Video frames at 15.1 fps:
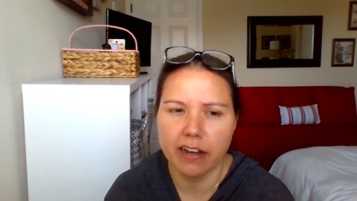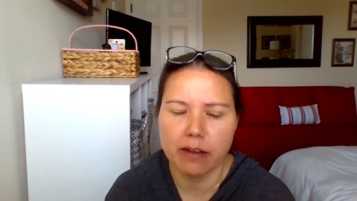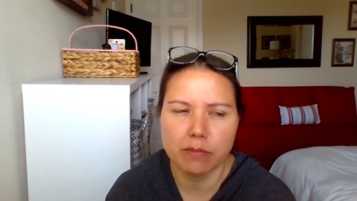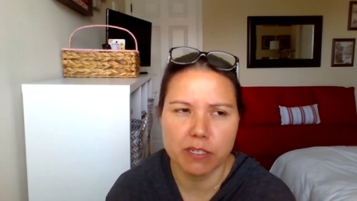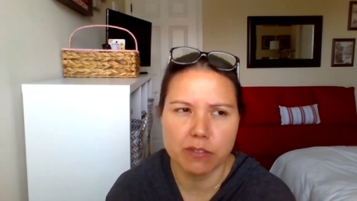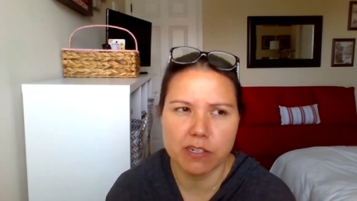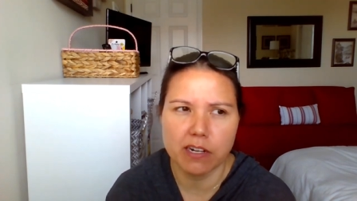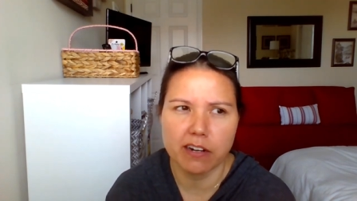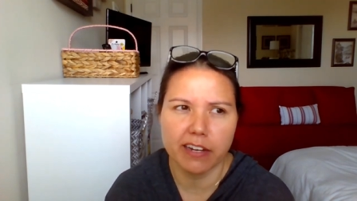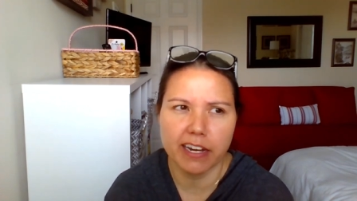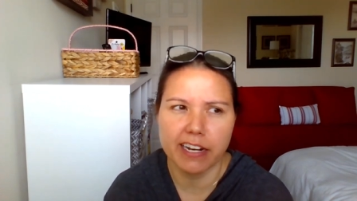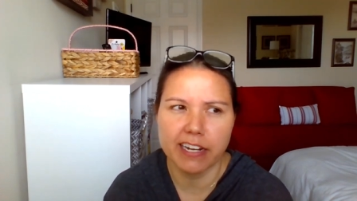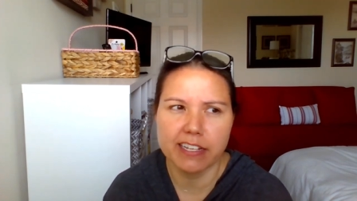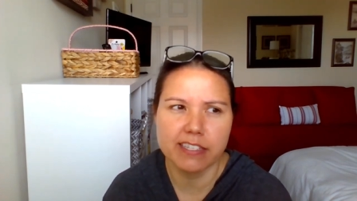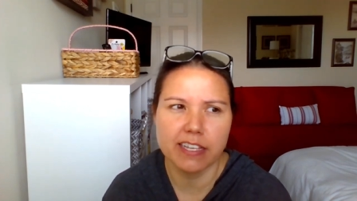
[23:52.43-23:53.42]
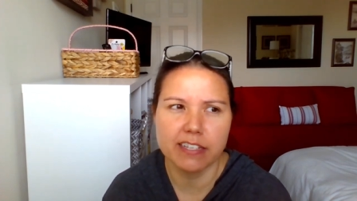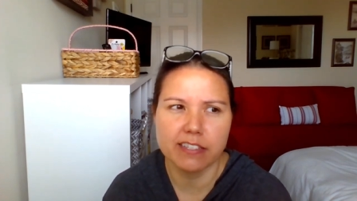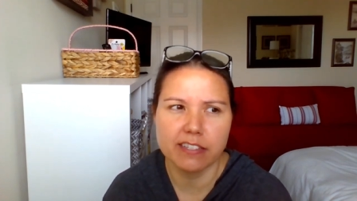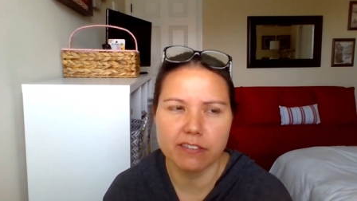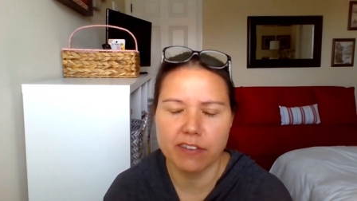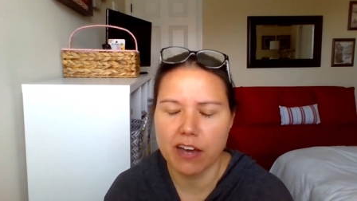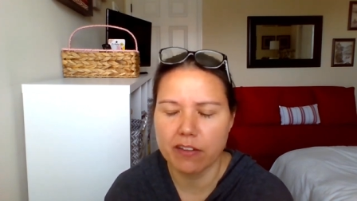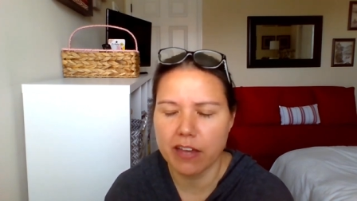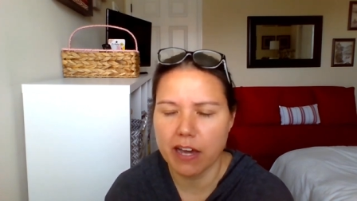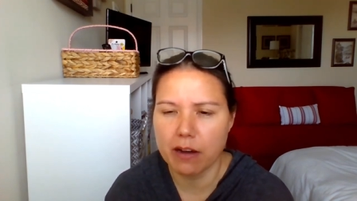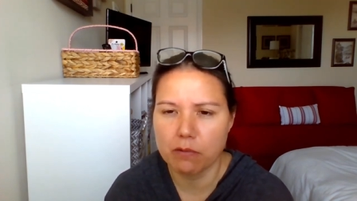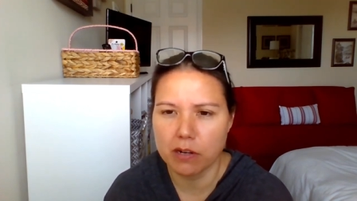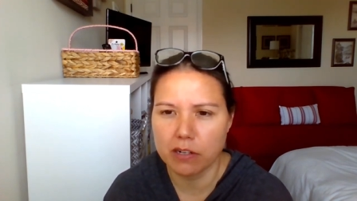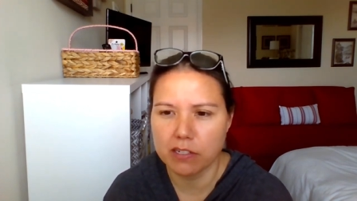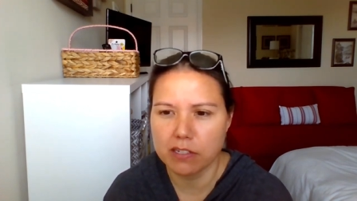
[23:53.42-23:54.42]
You start getting a sense of how that
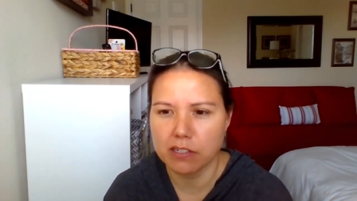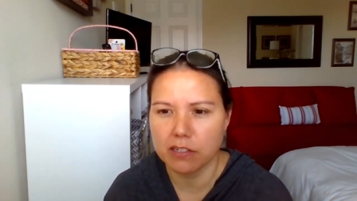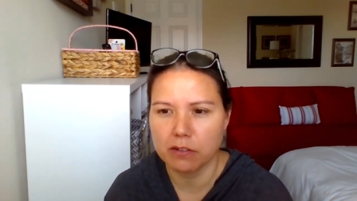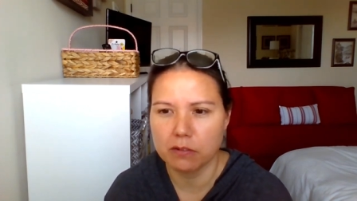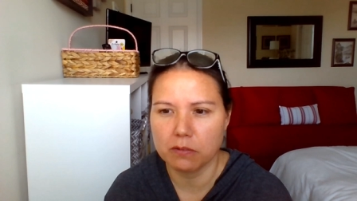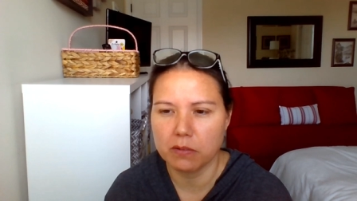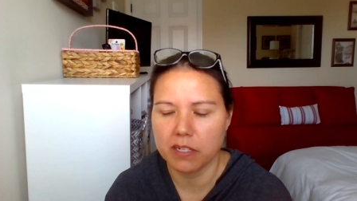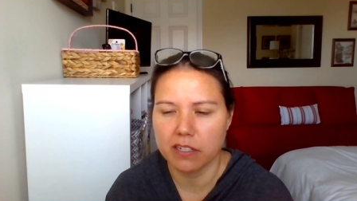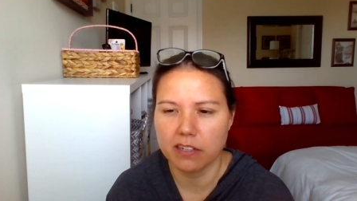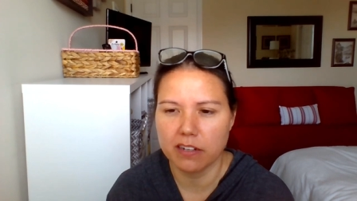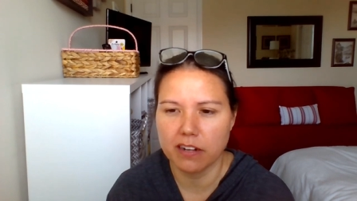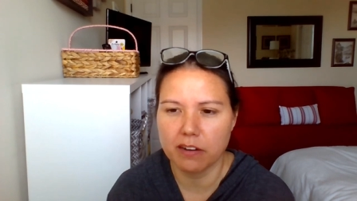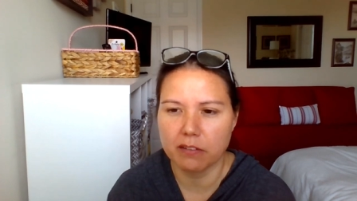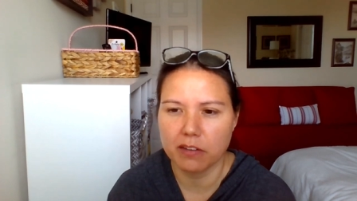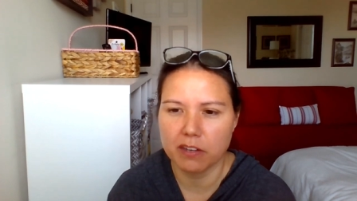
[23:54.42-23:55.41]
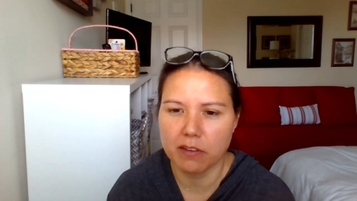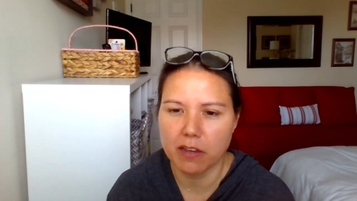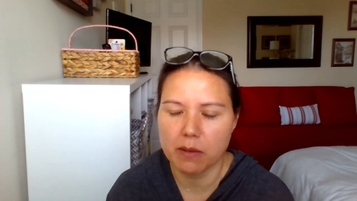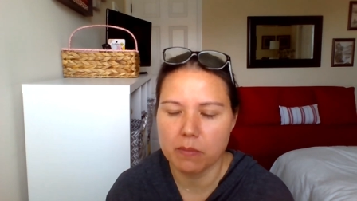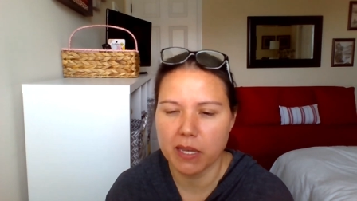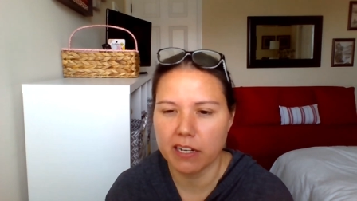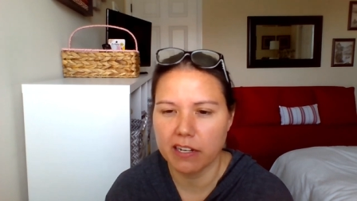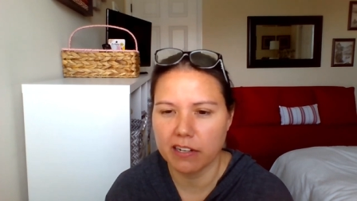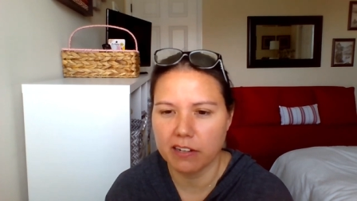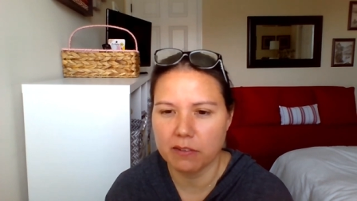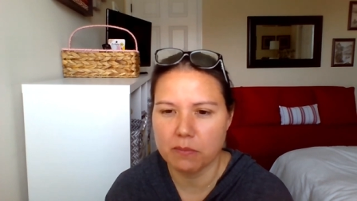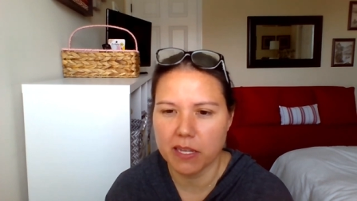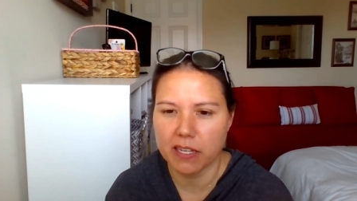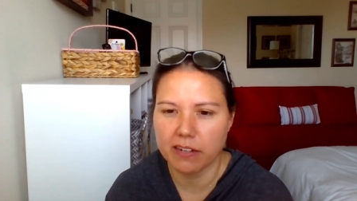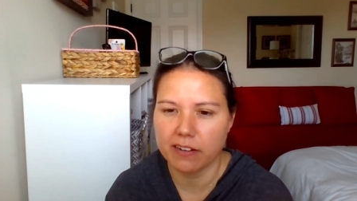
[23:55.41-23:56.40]
works, too, when, you know, you come in and you
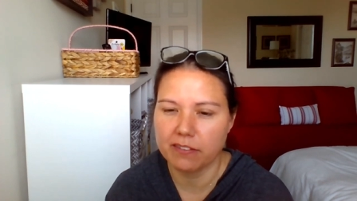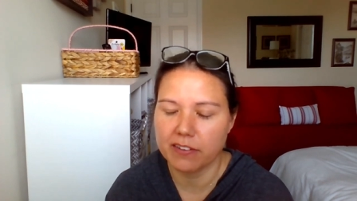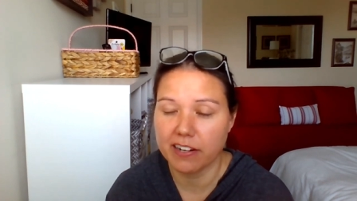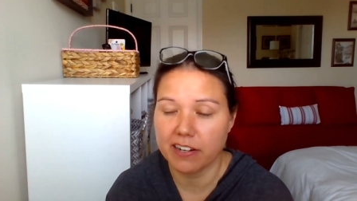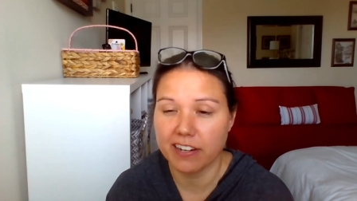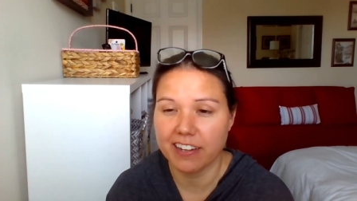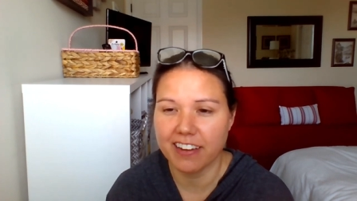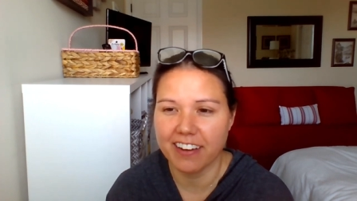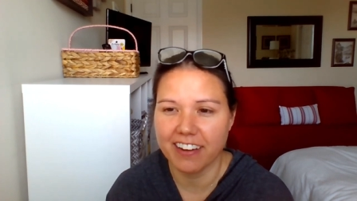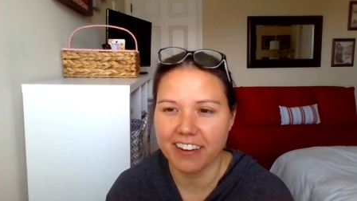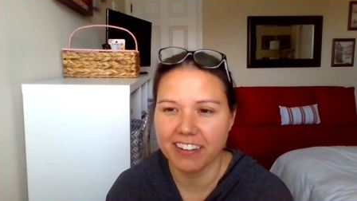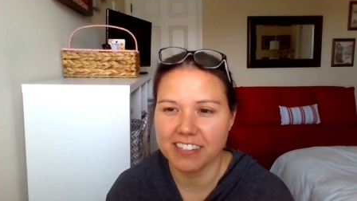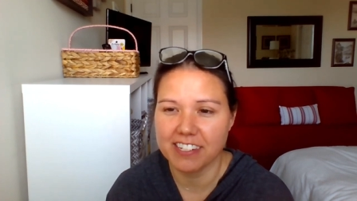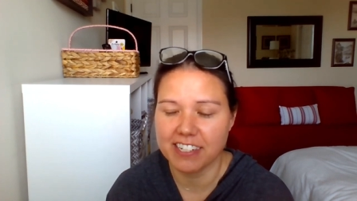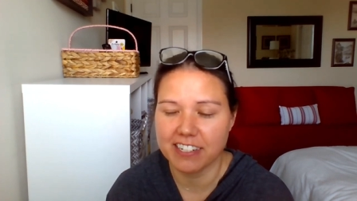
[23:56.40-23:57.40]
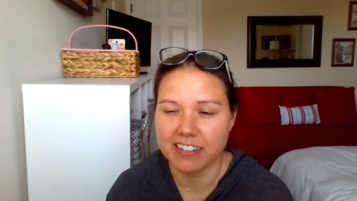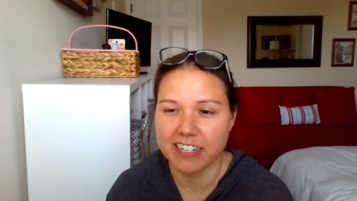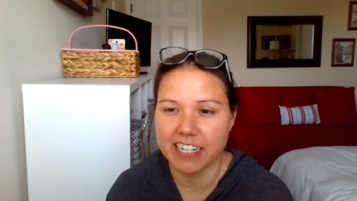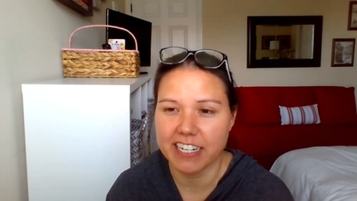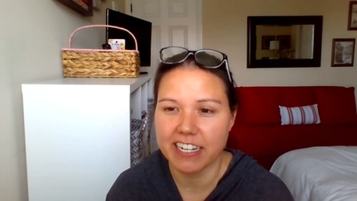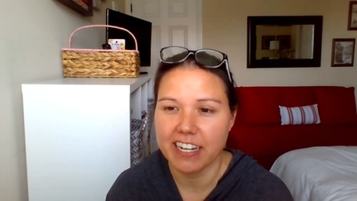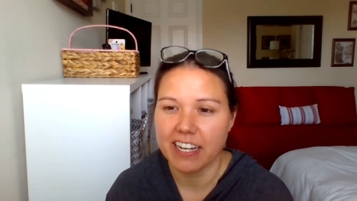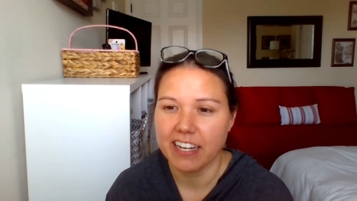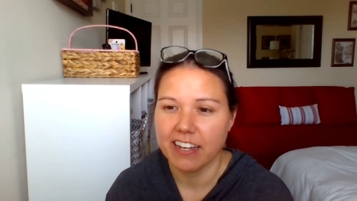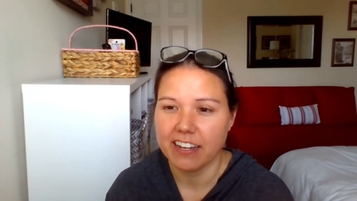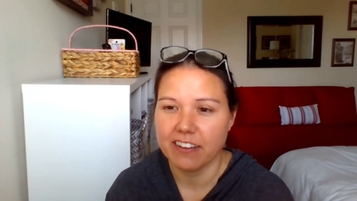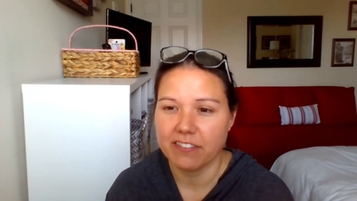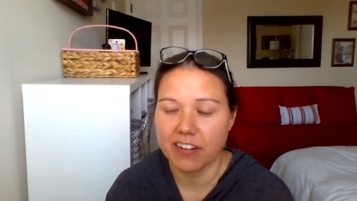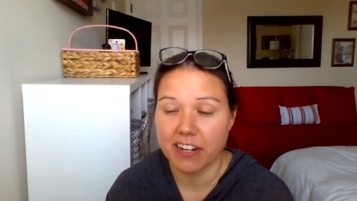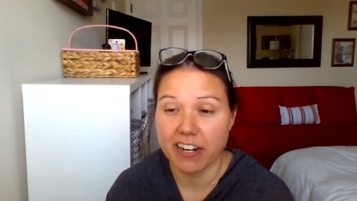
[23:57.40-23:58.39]
meet a very young, cheery,
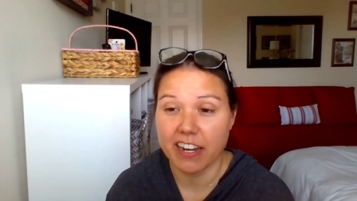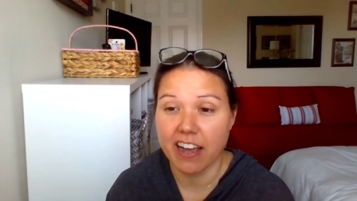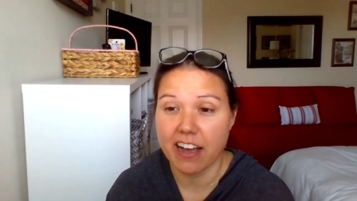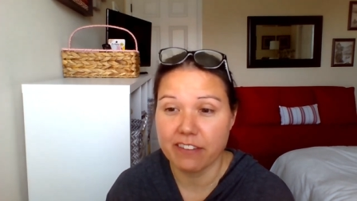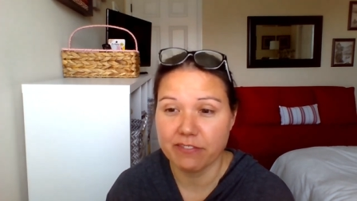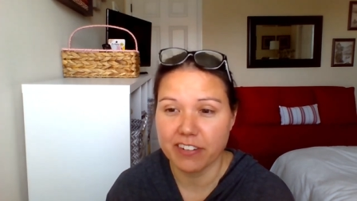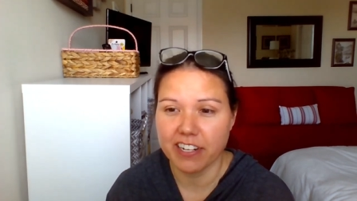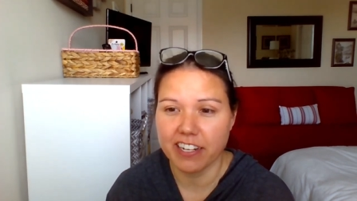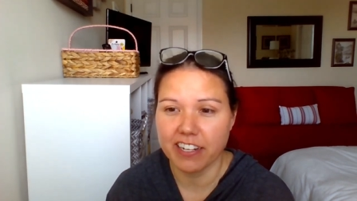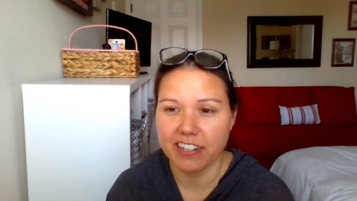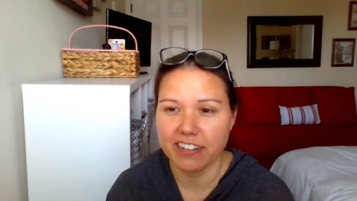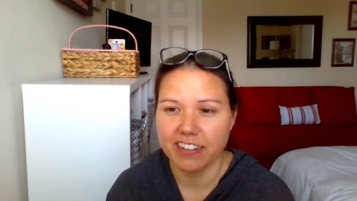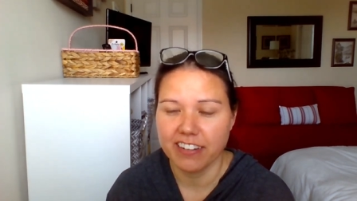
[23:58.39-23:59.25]
very confident